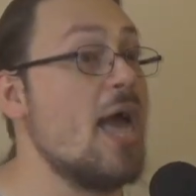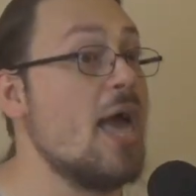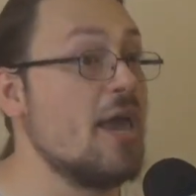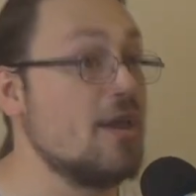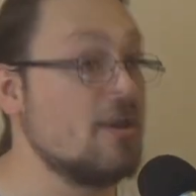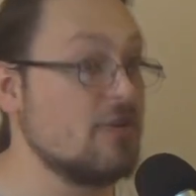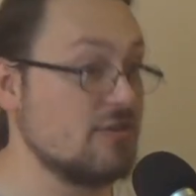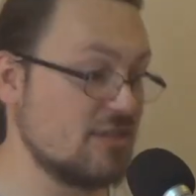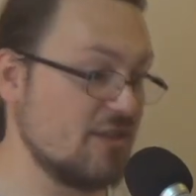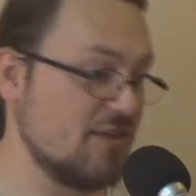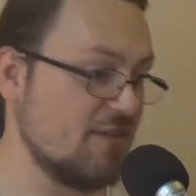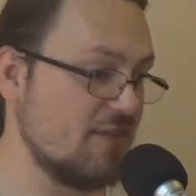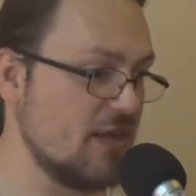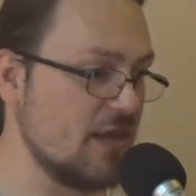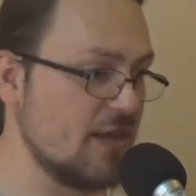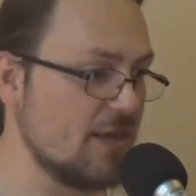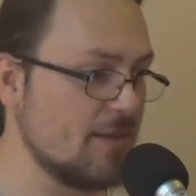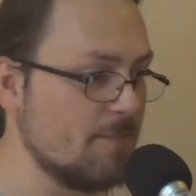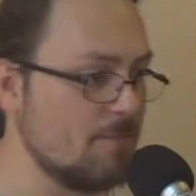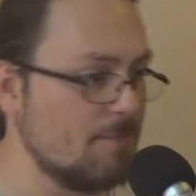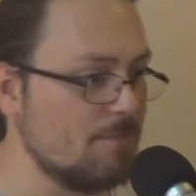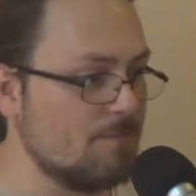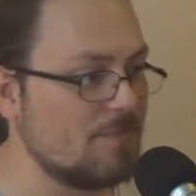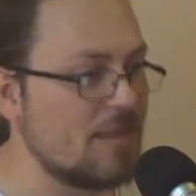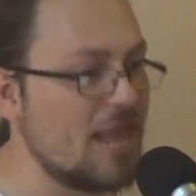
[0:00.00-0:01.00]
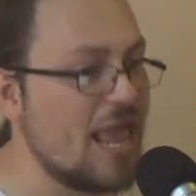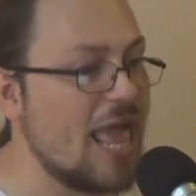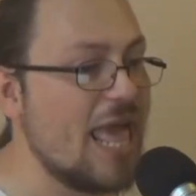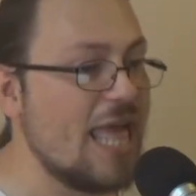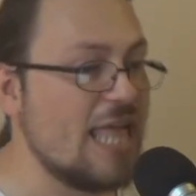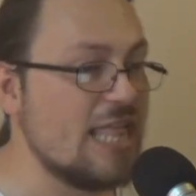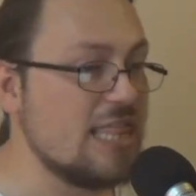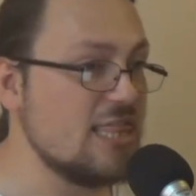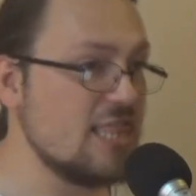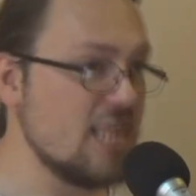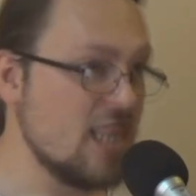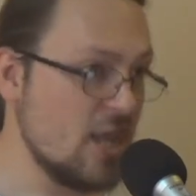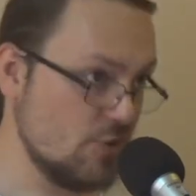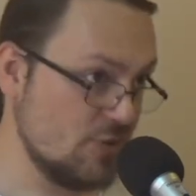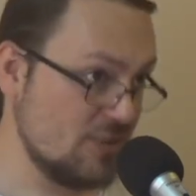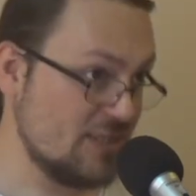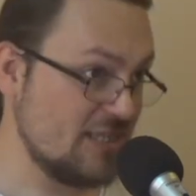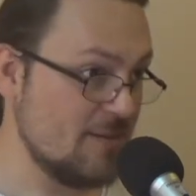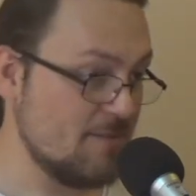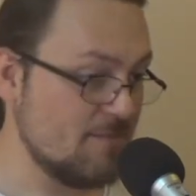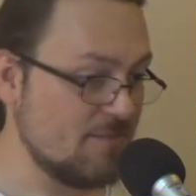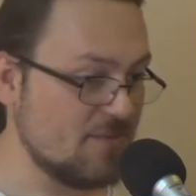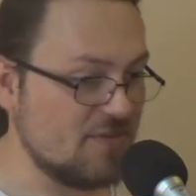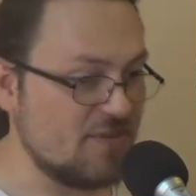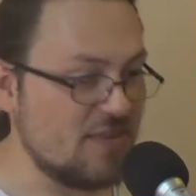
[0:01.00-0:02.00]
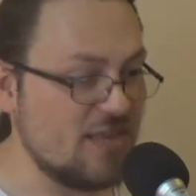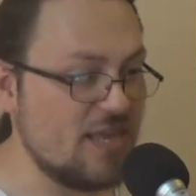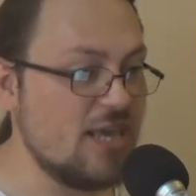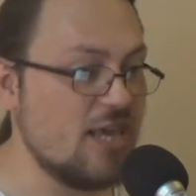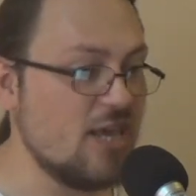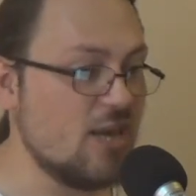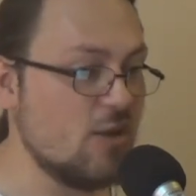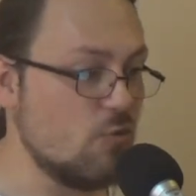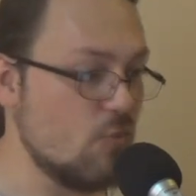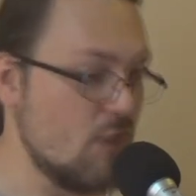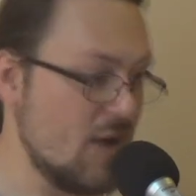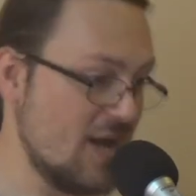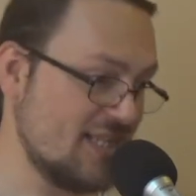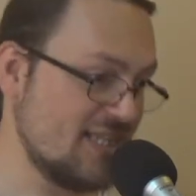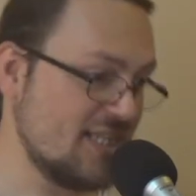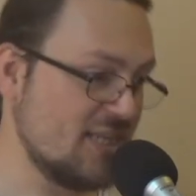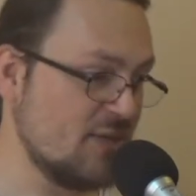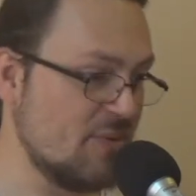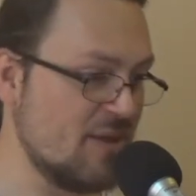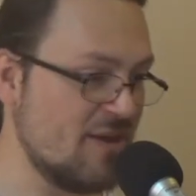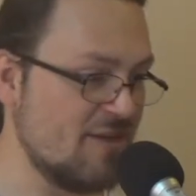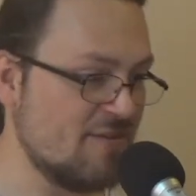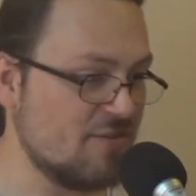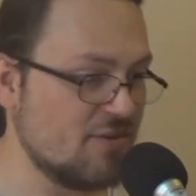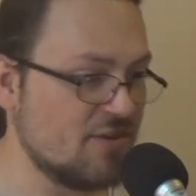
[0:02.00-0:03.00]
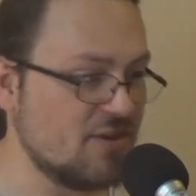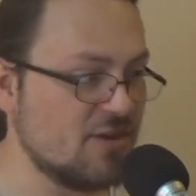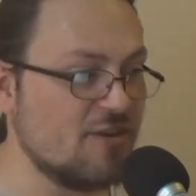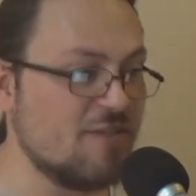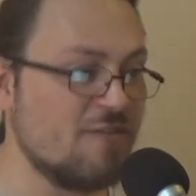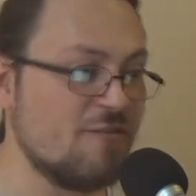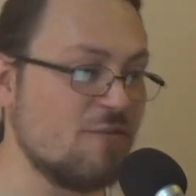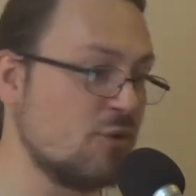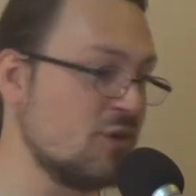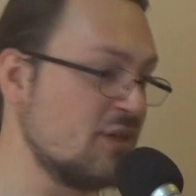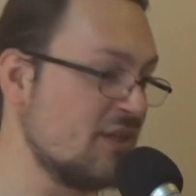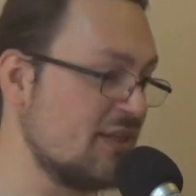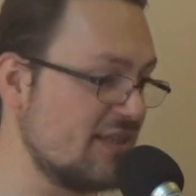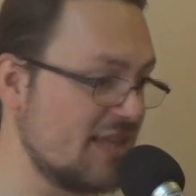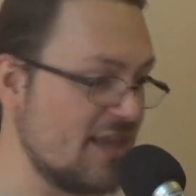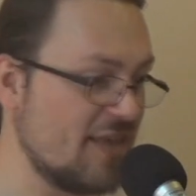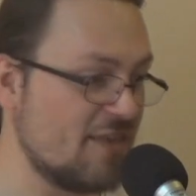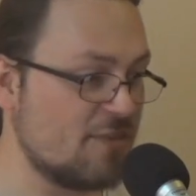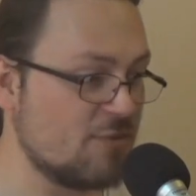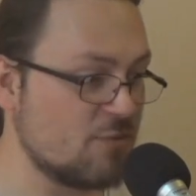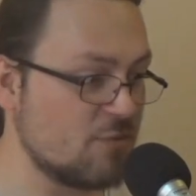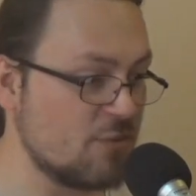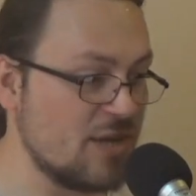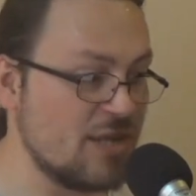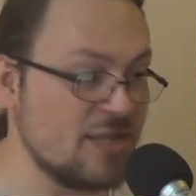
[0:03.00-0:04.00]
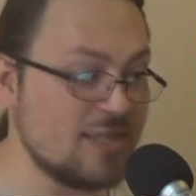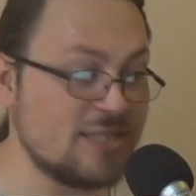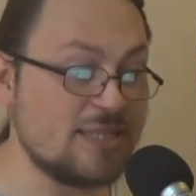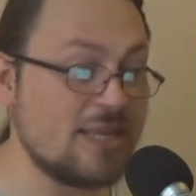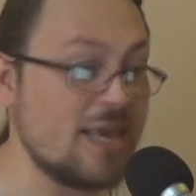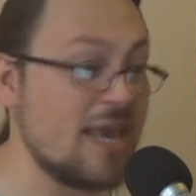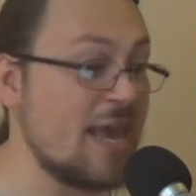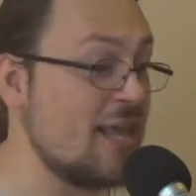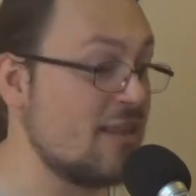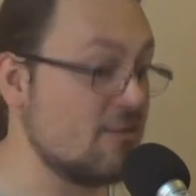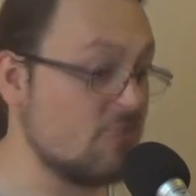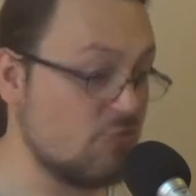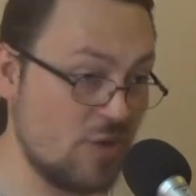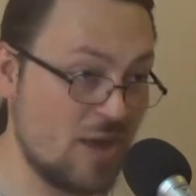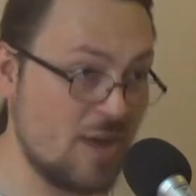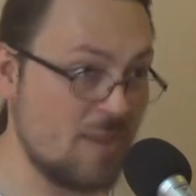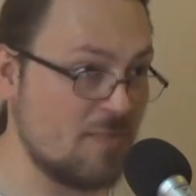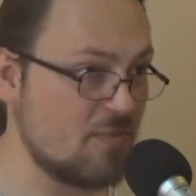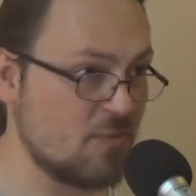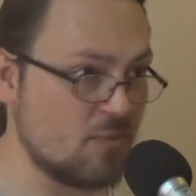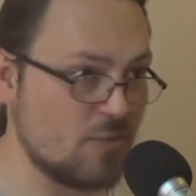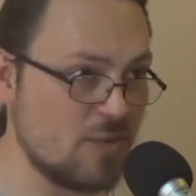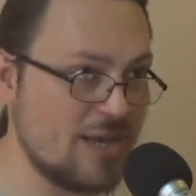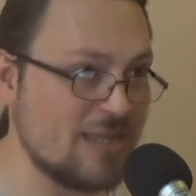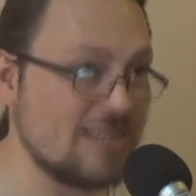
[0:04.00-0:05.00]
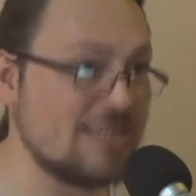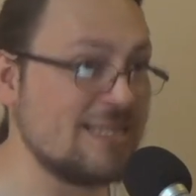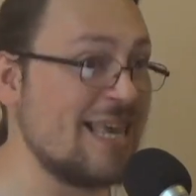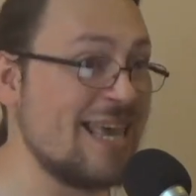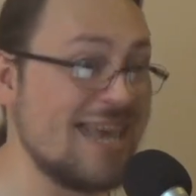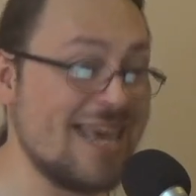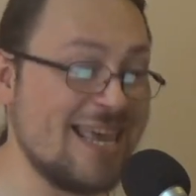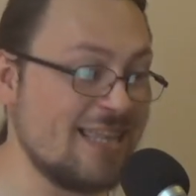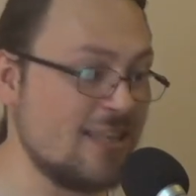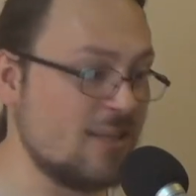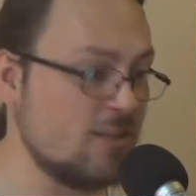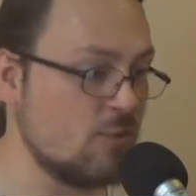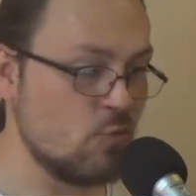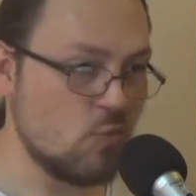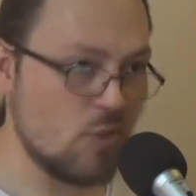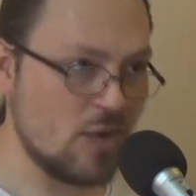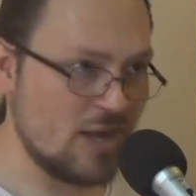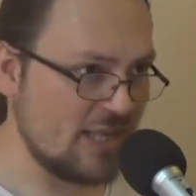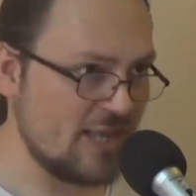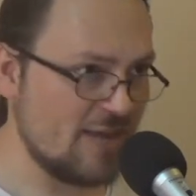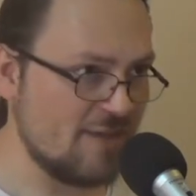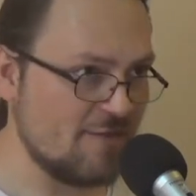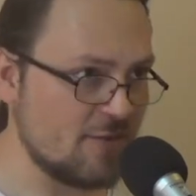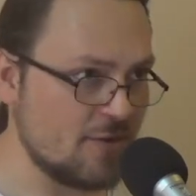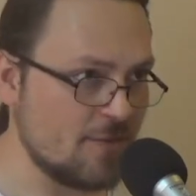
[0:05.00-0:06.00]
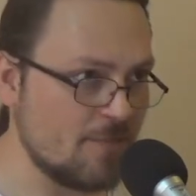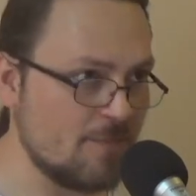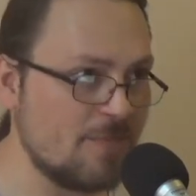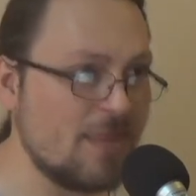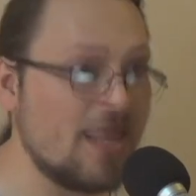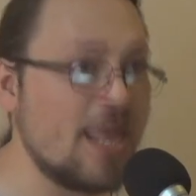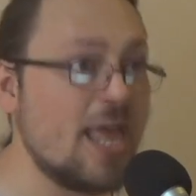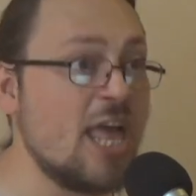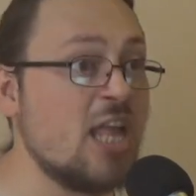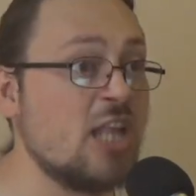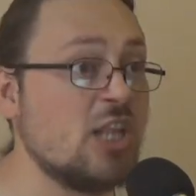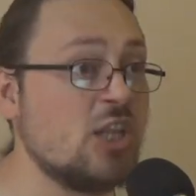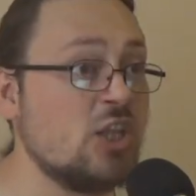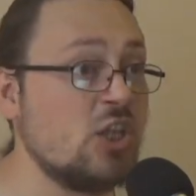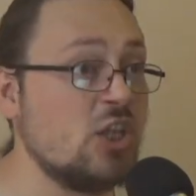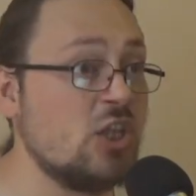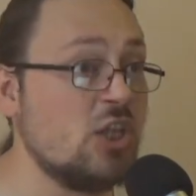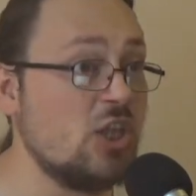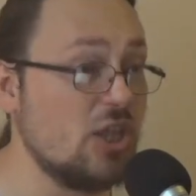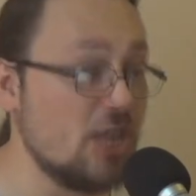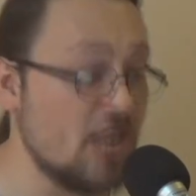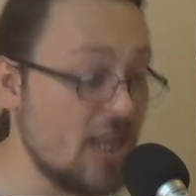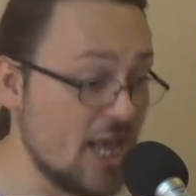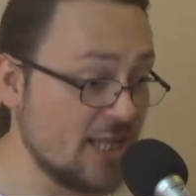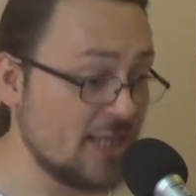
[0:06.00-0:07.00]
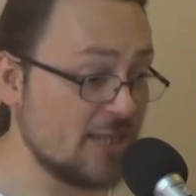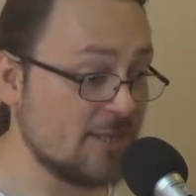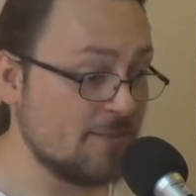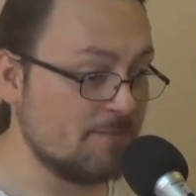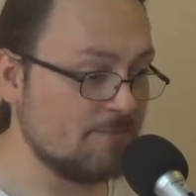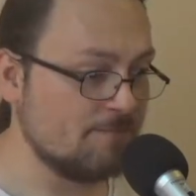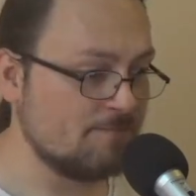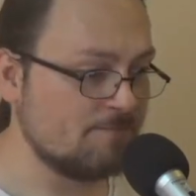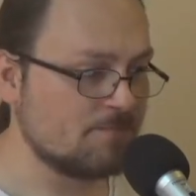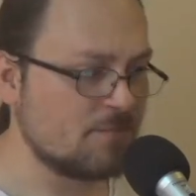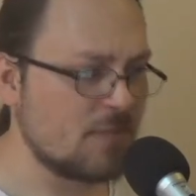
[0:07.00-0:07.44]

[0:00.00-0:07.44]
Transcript: Here's the thing. No sympathy whatsoever for the death threats and rape threats and whatever. None.